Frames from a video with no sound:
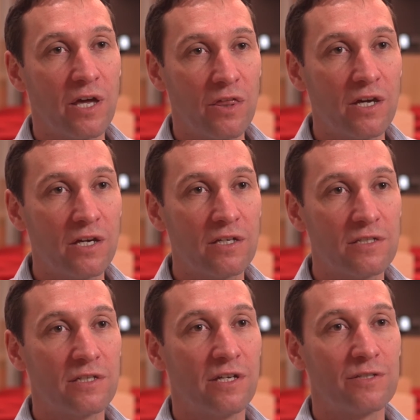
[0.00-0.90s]
I think
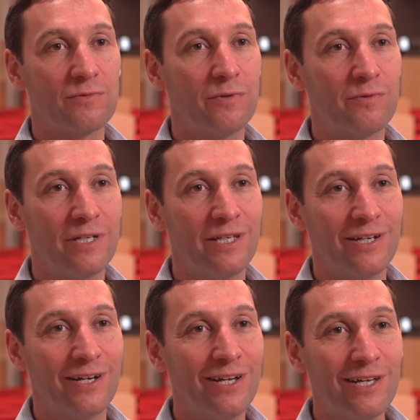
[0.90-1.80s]
is what really
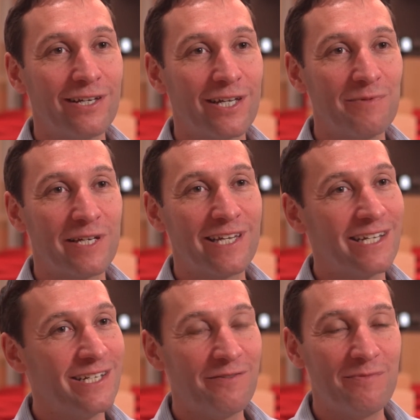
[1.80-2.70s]
gets me
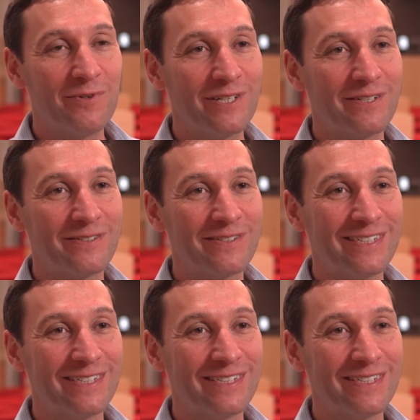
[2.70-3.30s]
excited every morning.